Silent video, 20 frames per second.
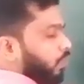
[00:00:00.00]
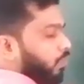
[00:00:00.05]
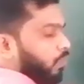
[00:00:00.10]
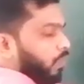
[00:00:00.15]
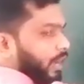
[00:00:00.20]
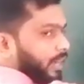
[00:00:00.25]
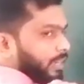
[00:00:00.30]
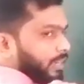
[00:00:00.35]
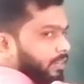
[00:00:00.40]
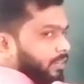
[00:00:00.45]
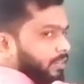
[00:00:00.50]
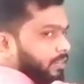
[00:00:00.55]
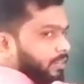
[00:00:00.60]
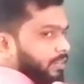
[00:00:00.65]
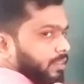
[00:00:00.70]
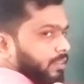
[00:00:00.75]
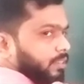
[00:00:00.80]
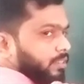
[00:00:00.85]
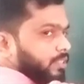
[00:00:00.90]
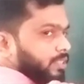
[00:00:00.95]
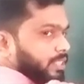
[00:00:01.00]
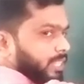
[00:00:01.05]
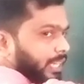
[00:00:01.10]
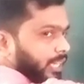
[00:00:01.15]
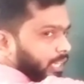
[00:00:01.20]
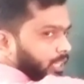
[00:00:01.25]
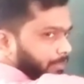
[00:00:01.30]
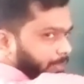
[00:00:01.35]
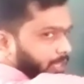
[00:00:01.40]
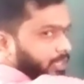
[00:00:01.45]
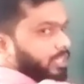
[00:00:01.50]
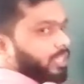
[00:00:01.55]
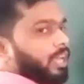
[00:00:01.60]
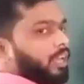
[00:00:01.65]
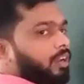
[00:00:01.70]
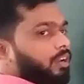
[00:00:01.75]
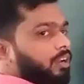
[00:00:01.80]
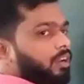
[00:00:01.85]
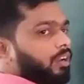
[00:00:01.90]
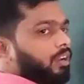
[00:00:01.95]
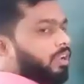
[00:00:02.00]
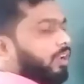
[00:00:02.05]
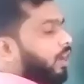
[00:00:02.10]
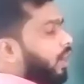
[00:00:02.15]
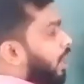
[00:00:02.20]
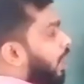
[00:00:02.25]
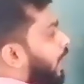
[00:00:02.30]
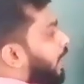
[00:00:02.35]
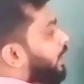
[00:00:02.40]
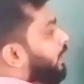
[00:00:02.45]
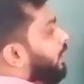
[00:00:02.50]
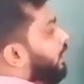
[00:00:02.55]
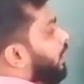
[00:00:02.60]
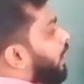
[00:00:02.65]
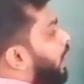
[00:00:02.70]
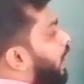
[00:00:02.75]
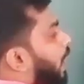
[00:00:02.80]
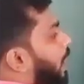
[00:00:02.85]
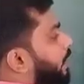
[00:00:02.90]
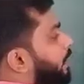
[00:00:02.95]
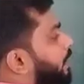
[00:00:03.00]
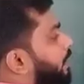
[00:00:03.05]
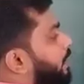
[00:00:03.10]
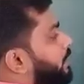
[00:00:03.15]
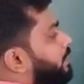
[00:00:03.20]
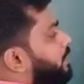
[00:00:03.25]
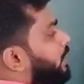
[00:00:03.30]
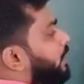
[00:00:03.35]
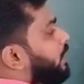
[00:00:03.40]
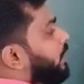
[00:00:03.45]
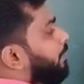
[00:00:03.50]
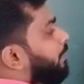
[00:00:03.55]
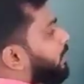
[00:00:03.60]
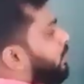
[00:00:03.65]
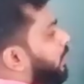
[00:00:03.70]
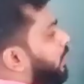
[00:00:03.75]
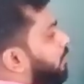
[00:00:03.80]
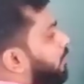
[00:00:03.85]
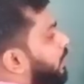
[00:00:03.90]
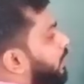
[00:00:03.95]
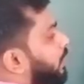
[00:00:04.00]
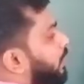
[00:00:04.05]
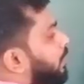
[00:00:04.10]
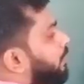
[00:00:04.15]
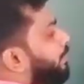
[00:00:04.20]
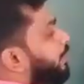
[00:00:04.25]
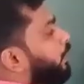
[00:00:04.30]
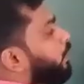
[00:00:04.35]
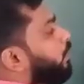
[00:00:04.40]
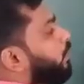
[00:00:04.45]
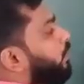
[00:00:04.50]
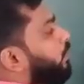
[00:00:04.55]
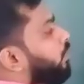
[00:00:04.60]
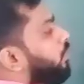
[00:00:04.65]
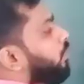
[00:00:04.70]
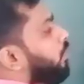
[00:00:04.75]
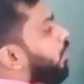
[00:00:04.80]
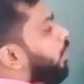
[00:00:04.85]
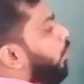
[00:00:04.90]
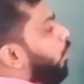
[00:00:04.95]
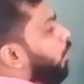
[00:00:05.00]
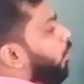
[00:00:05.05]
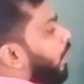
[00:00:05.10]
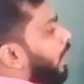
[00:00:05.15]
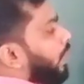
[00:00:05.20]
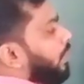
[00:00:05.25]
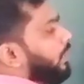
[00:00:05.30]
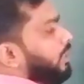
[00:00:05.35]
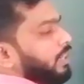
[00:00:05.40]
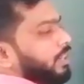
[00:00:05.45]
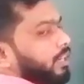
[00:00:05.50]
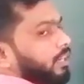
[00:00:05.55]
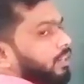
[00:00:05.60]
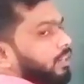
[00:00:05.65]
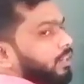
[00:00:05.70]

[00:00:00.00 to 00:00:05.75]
1 centimeter, and 100 centimeter will give you 1